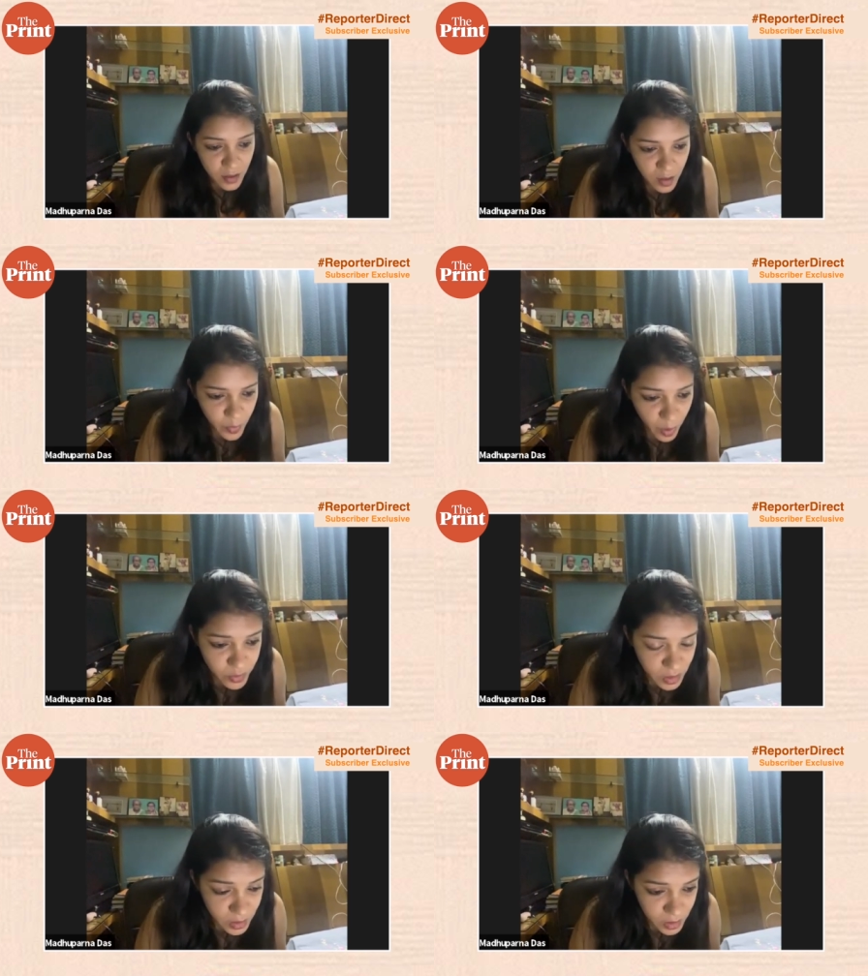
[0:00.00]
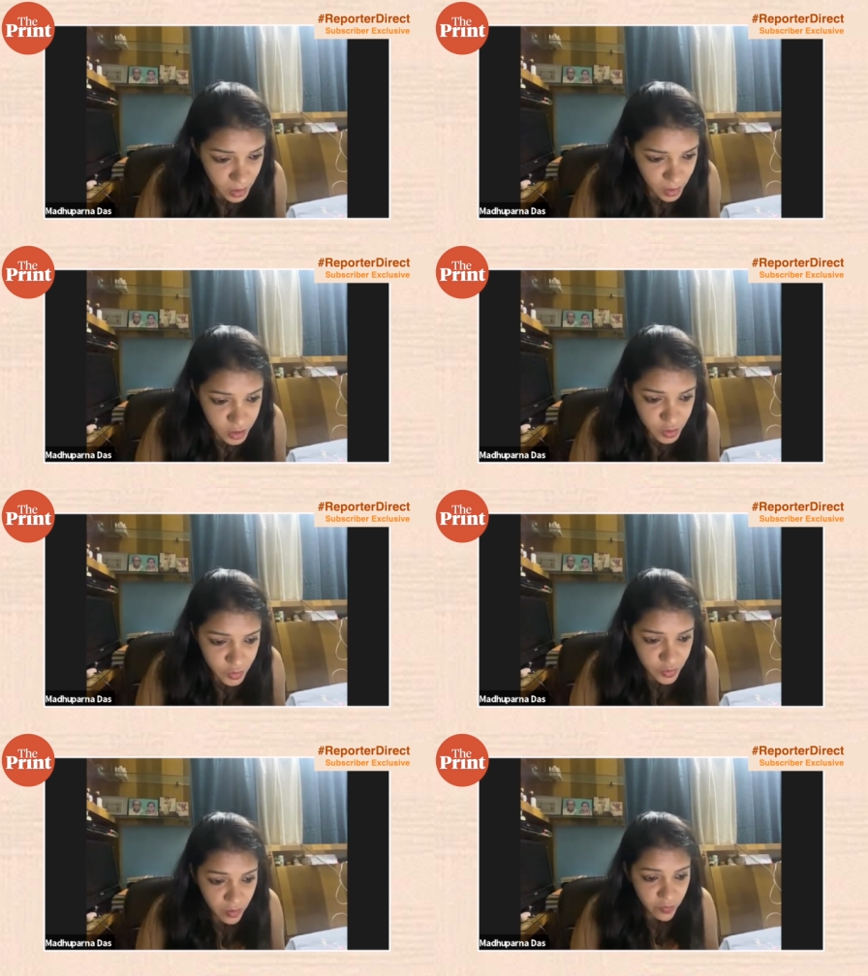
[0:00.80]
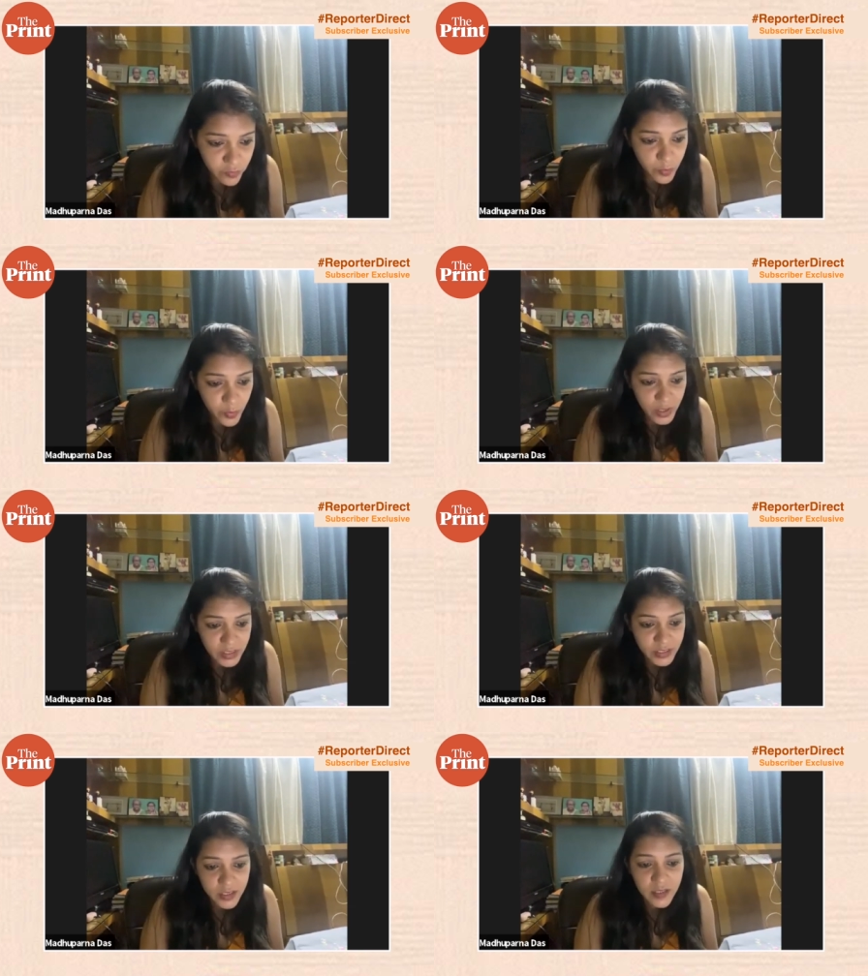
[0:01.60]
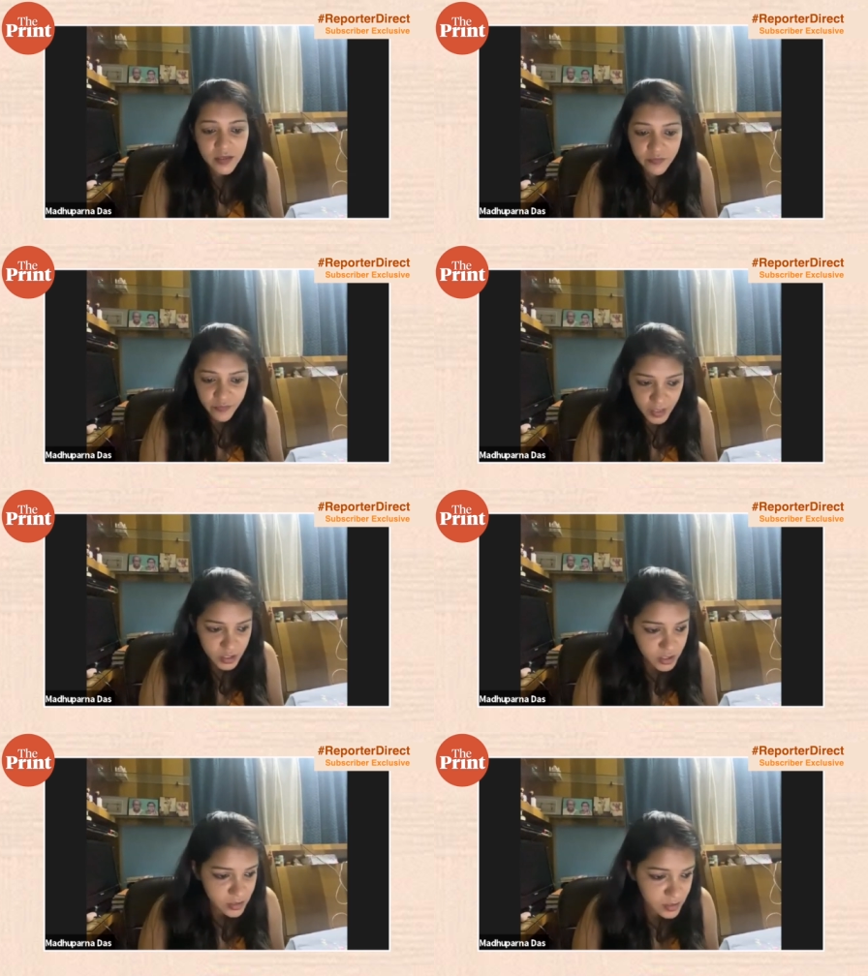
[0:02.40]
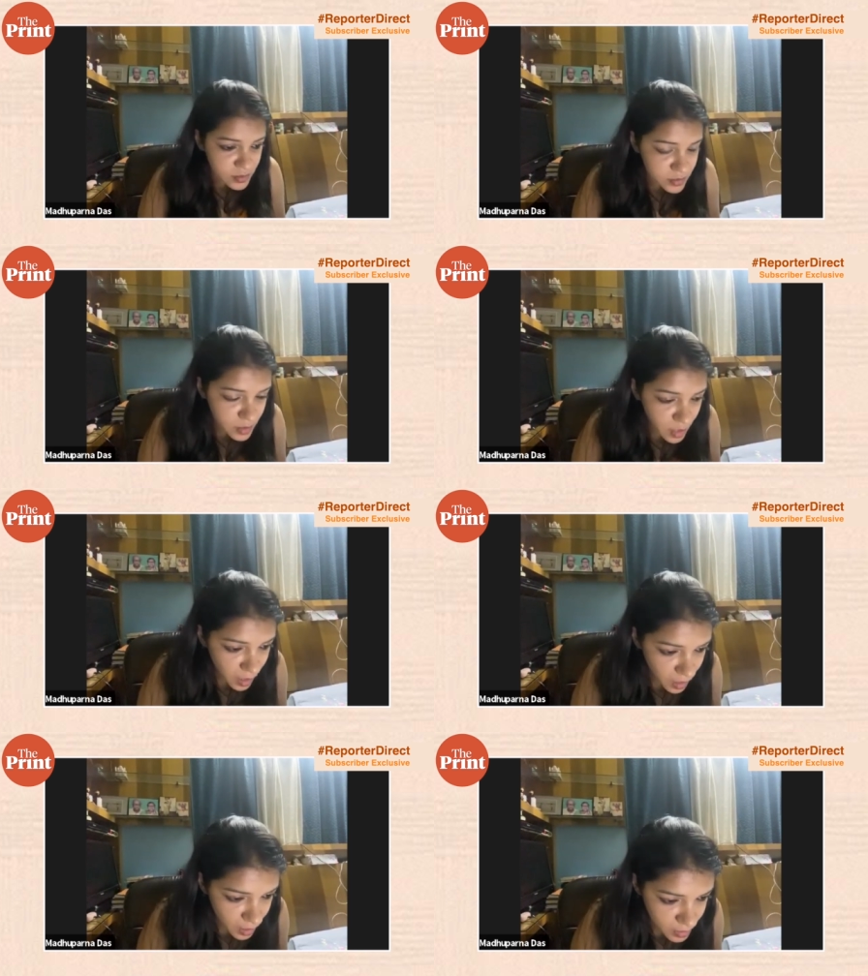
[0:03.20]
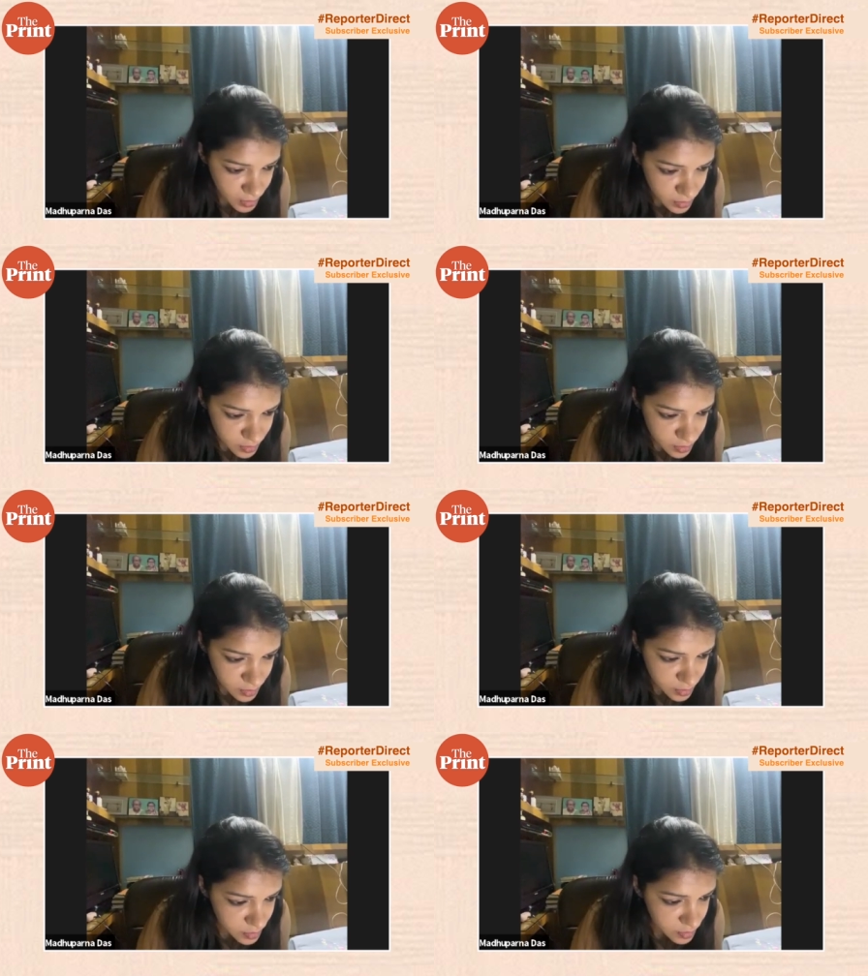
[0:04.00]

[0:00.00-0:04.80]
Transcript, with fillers: about the attitude of political defection and